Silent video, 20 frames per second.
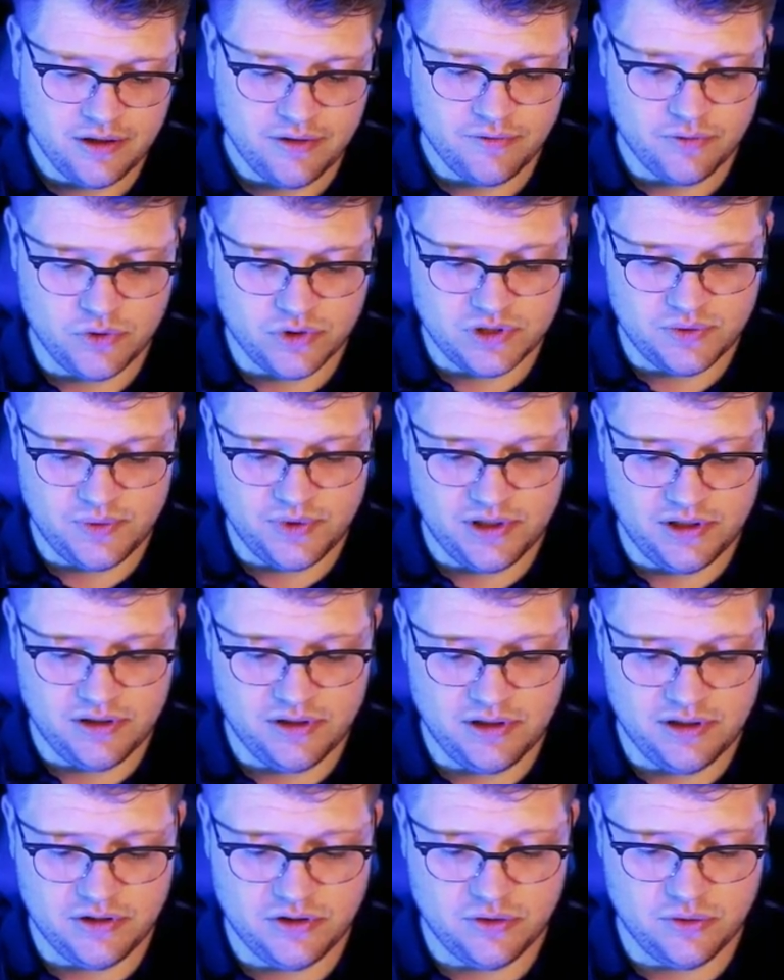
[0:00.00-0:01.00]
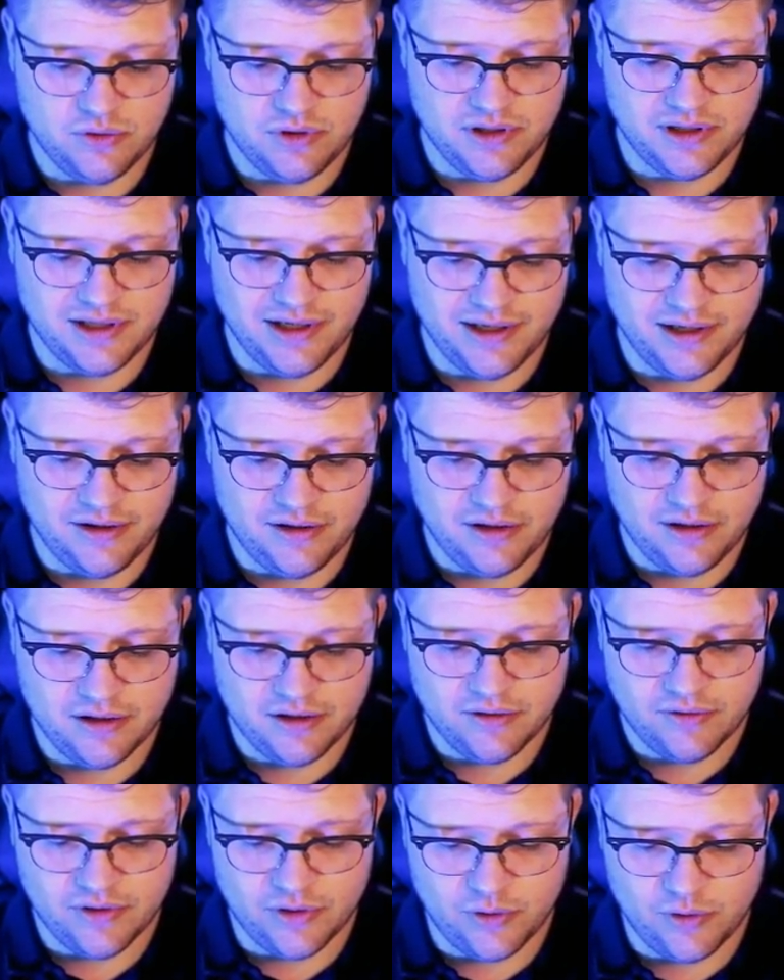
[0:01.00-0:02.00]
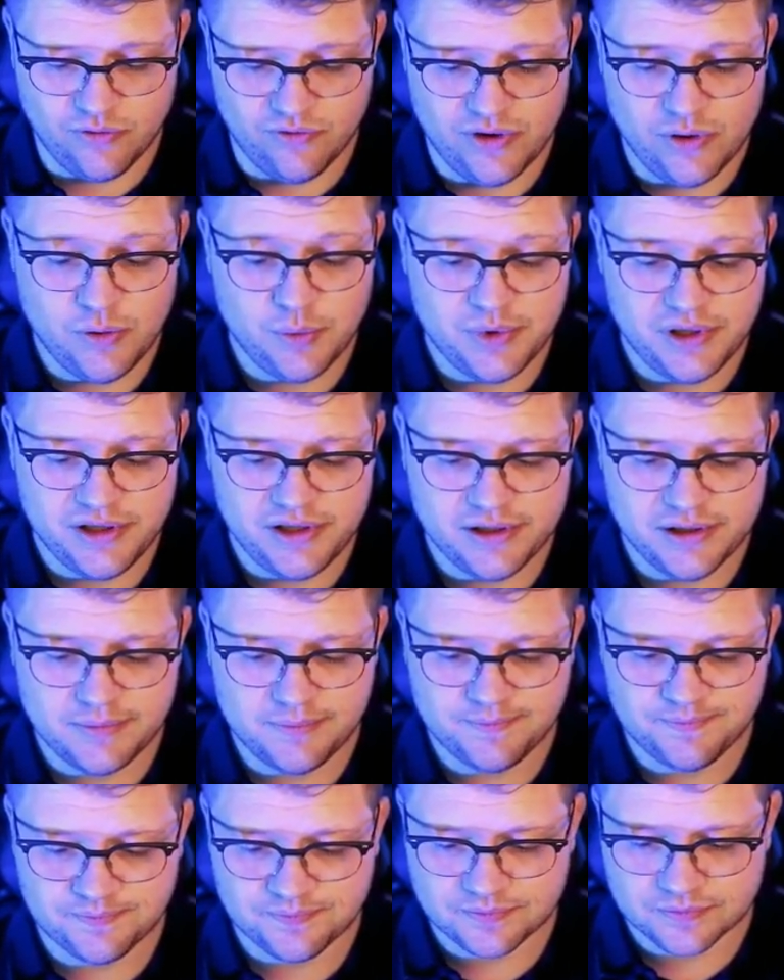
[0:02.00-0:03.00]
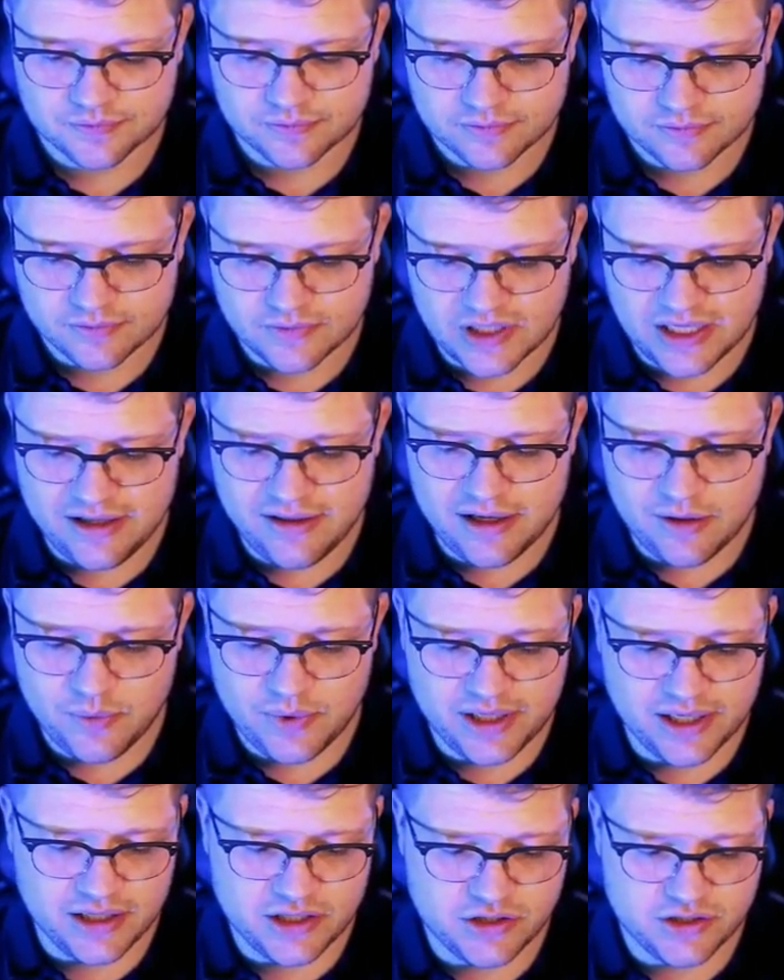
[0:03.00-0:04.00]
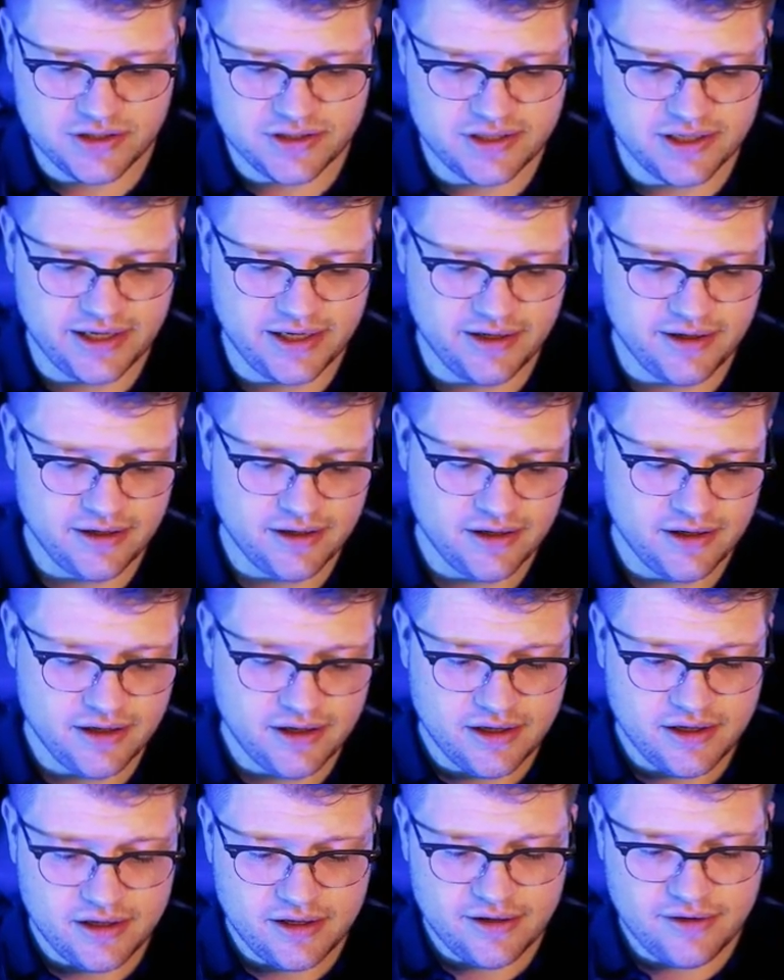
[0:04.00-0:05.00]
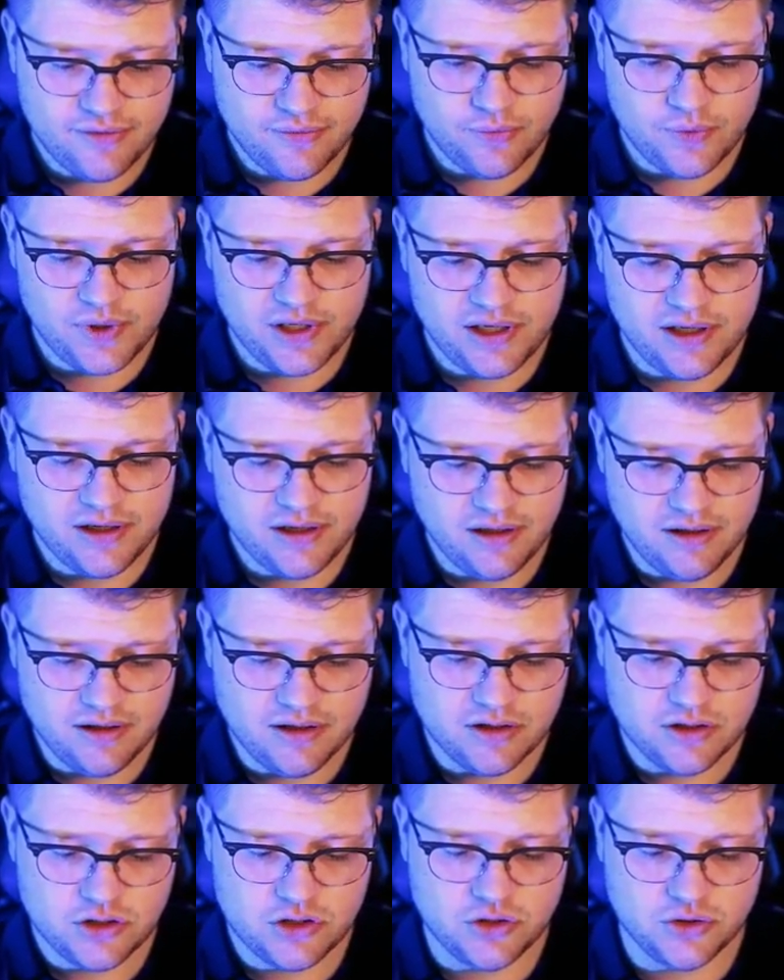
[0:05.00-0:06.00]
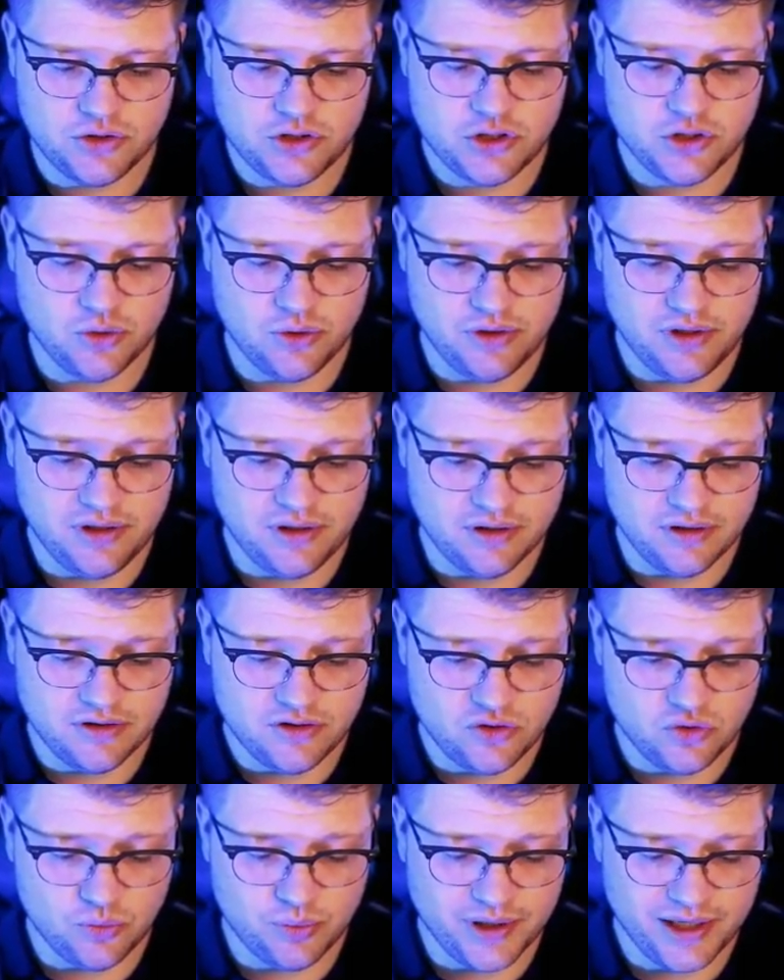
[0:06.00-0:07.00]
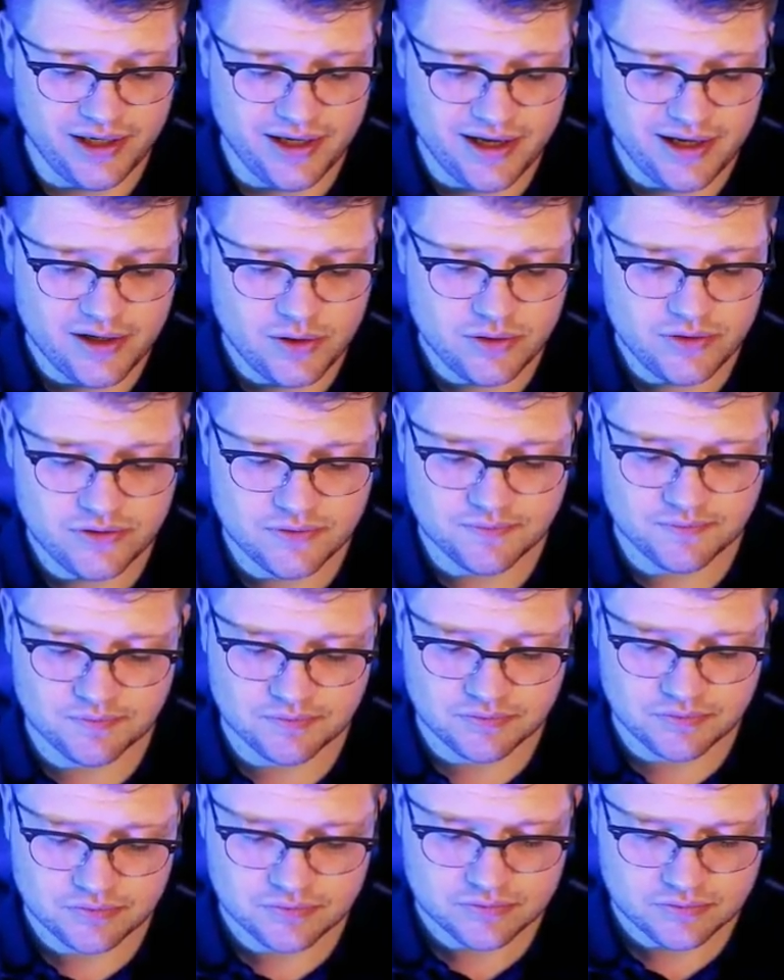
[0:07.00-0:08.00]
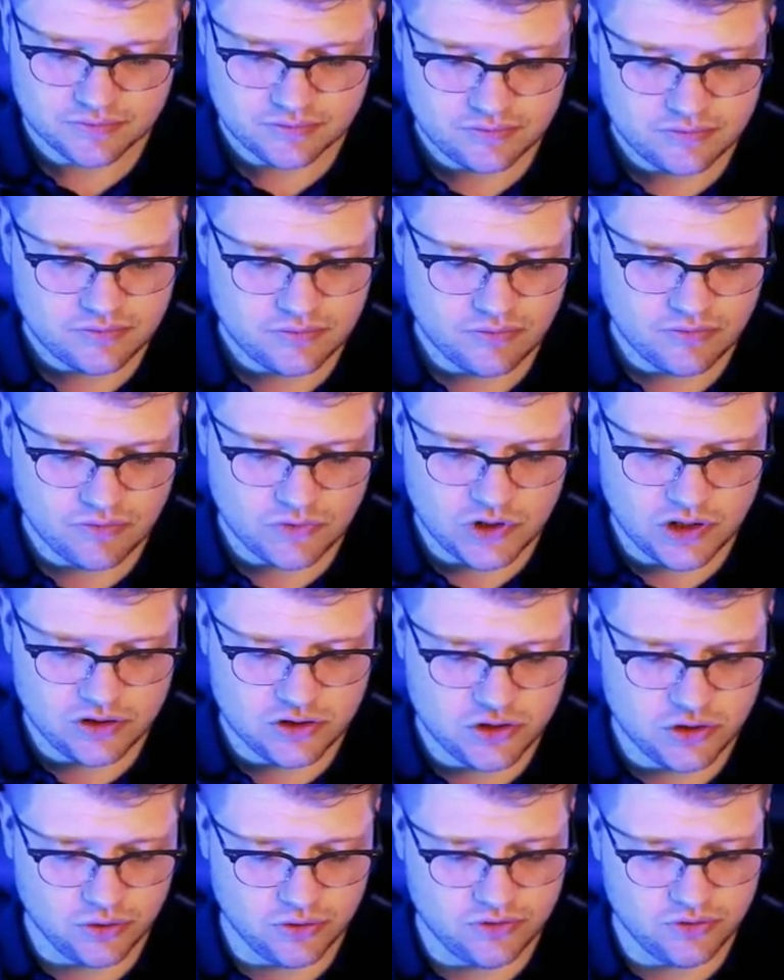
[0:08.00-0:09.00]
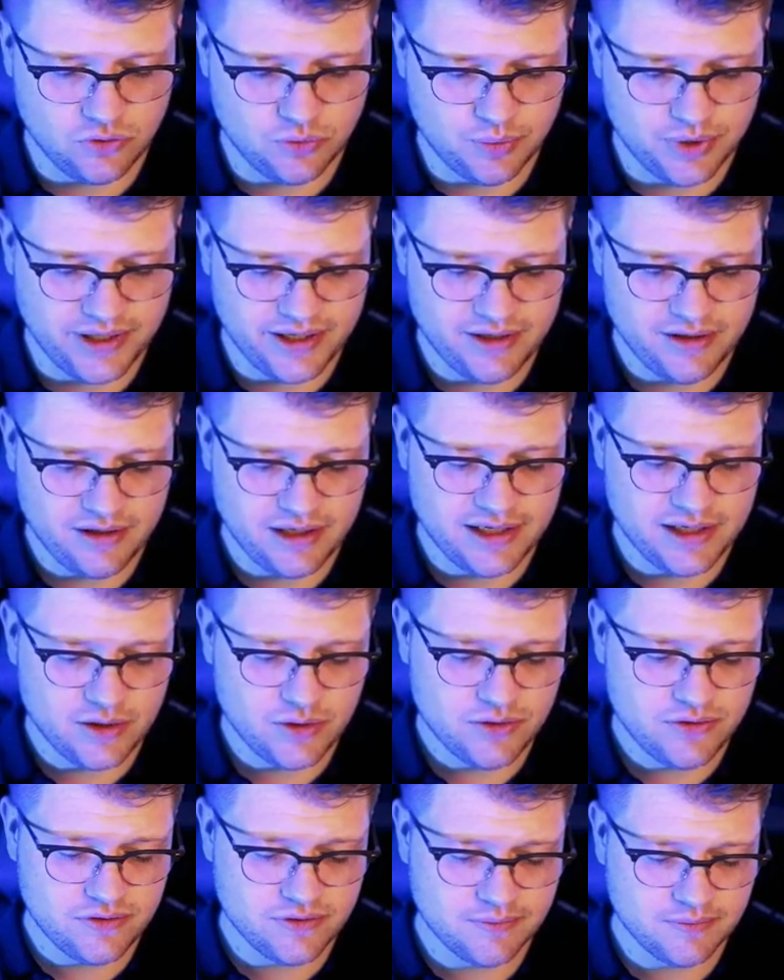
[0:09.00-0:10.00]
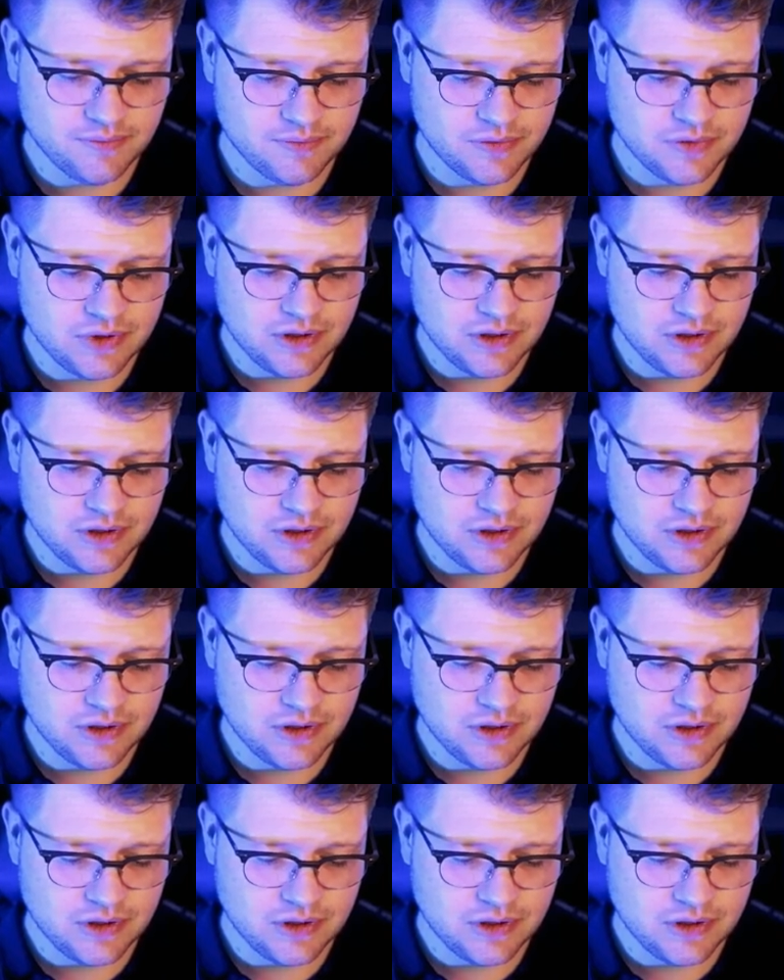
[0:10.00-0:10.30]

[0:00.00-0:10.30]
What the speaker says: Of course, we need to declare the variable here. And then we can just say, if we should show the two pane layout, show two pane layout.